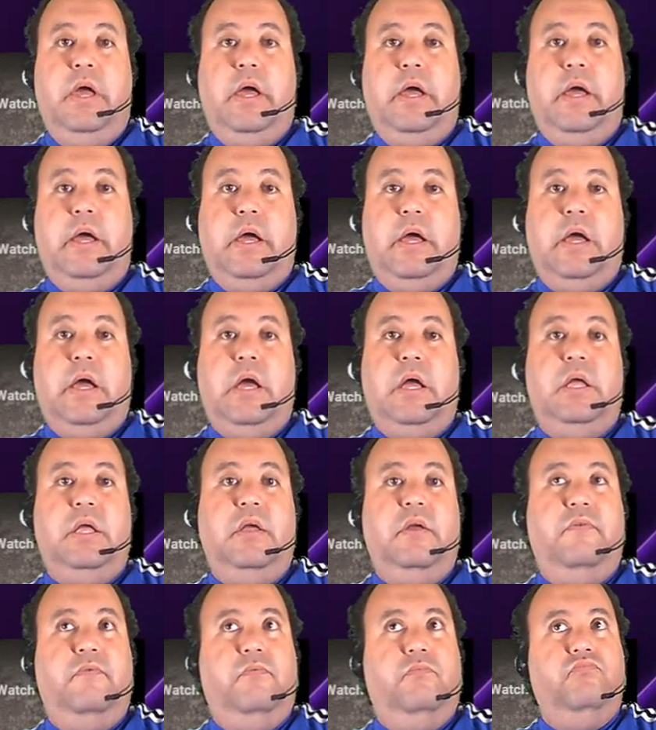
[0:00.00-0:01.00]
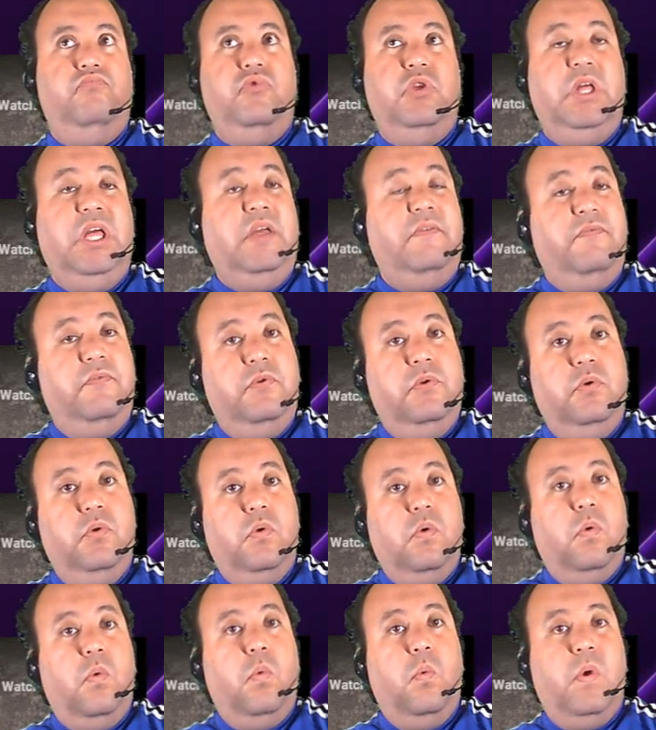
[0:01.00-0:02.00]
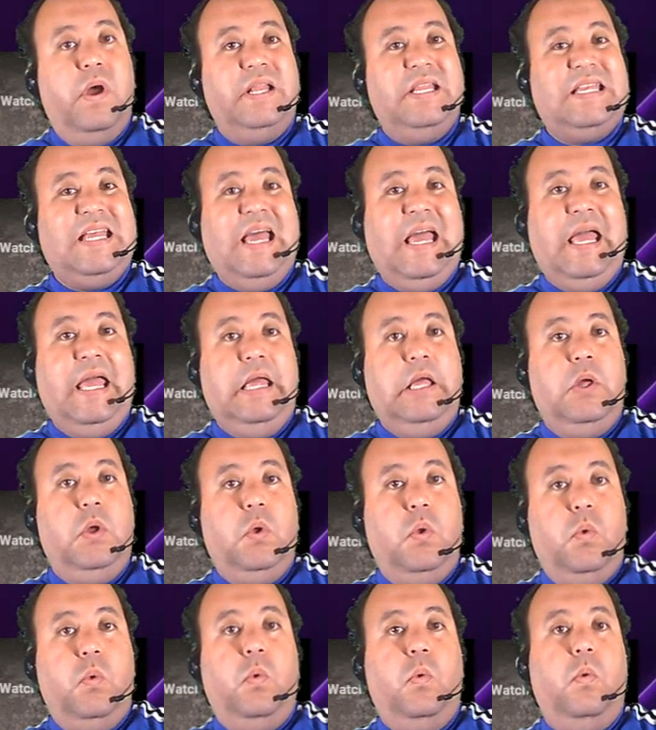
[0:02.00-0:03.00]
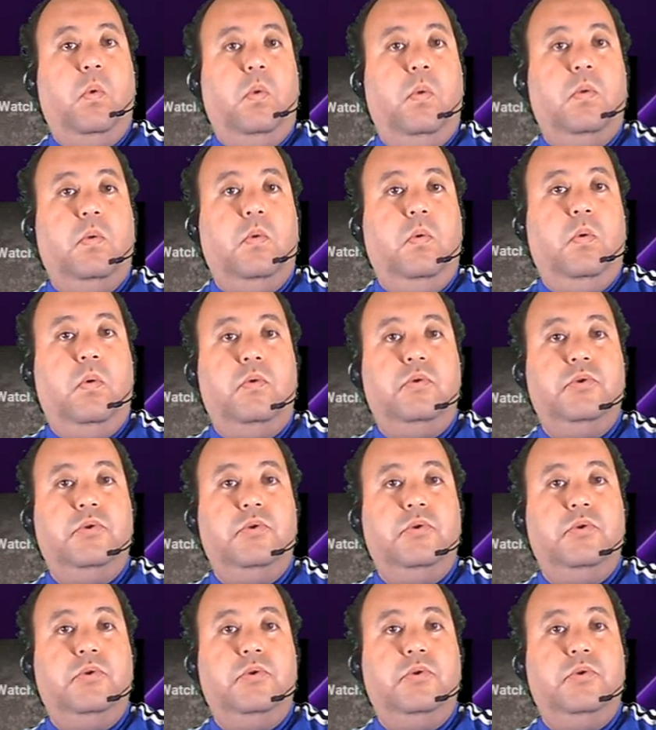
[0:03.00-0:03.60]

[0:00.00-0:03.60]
If you want a cool